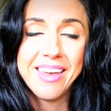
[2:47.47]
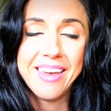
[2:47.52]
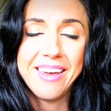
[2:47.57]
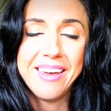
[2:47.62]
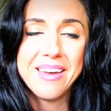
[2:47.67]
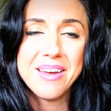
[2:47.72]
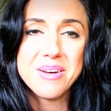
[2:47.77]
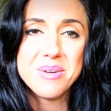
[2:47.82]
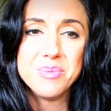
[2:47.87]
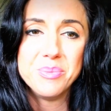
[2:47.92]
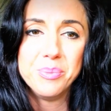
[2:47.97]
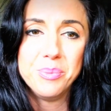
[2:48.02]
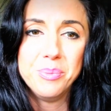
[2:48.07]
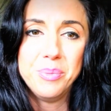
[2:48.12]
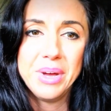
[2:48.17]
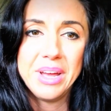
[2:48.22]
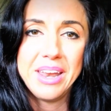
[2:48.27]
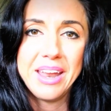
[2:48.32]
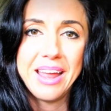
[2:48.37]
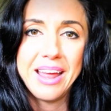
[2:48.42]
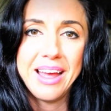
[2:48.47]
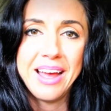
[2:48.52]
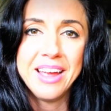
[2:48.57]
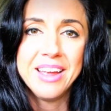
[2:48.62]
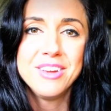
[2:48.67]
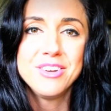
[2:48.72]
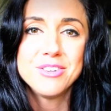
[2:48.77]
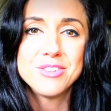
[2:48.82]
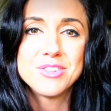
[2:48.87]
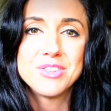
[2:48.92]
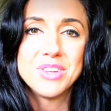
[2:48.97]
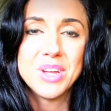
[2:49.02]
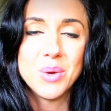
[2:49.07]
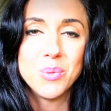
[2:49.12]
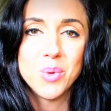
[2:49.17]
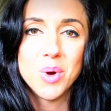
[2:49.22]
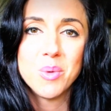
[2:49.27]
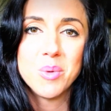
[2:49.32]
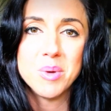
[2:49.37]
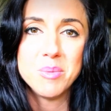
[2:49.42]
but I
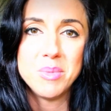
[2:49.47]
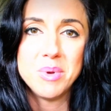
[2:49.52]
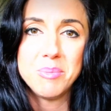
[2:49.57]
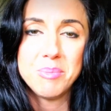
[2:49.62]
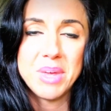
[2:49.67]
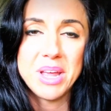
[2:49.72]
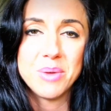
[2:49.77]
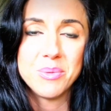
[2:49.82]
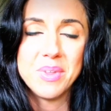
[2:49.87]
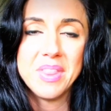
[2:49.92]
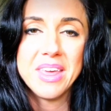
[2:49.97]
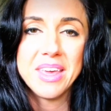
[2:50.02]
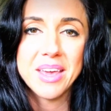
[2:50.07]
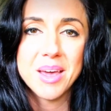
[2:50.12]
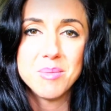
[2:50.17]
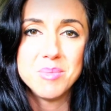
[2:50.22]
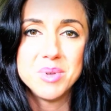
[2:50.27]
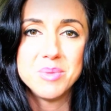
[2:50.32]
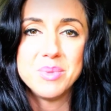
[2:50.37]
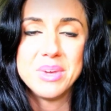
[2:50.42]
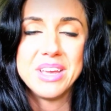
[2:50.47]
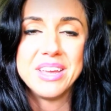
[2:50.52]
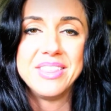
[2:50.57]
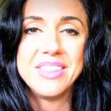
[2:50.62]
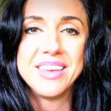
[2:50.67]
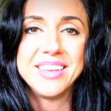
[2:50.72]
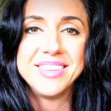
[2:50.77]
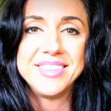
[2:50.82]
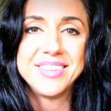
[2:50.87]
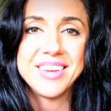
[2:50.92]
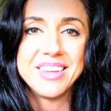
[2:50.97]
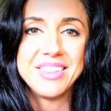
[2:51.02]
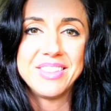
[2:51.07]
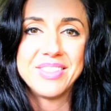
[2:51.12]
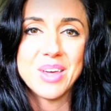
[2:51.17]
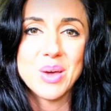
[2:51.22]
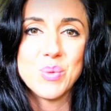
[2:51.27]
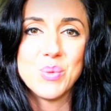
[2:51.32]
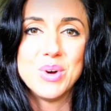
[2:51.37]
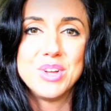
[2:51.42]
understand what women mean when they come to me and they say
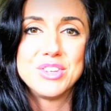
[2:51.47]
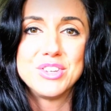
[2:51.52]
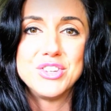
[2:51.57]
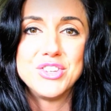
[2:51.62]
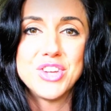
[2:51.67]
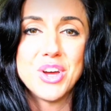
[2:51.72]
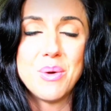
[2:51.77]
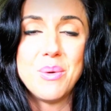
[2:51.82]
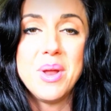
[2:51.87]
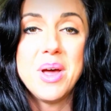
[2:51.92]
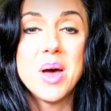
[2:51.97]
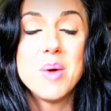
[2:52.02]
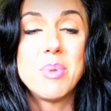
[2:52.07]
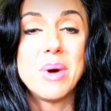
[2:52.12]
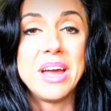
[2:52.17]
that they want to tone up.